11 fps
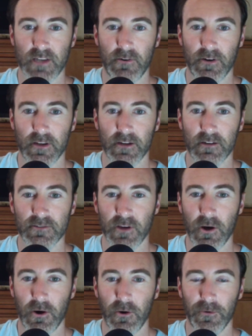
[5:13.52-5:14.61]
integrity.
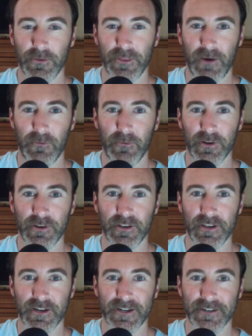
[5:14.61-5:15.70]
So that
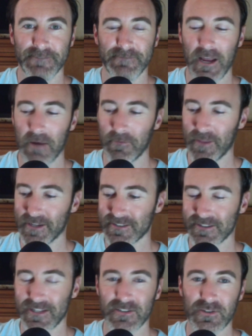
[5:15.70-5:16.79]
one,
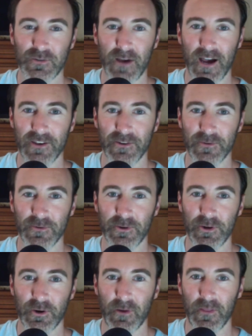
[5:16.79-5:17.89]
that's too bad.
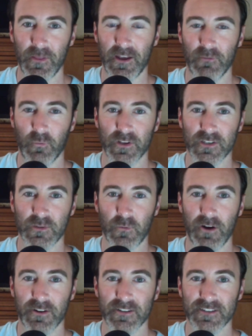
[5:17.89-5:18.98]
You hear about that every once in a
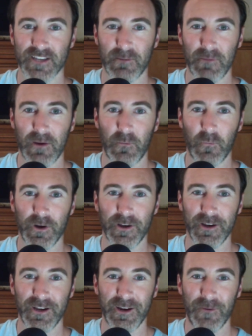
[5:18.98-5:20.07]
while, and it's like, man,
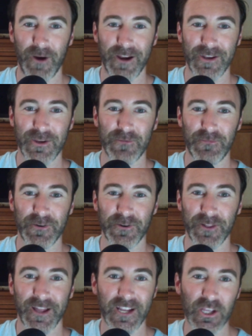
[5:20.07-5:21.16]
why do you
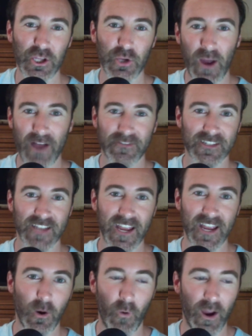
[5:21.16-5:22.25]
feel like you have to
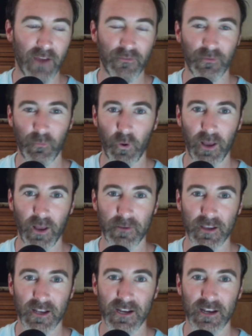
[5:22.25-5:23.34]
take away from what
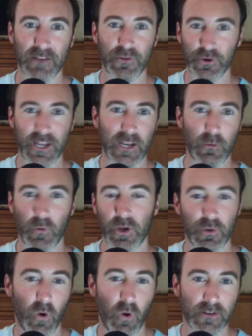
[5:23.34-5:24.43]
I'm getting if you're getting
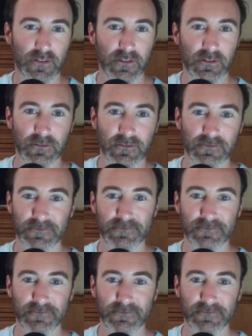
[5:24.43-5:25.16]
what you want too?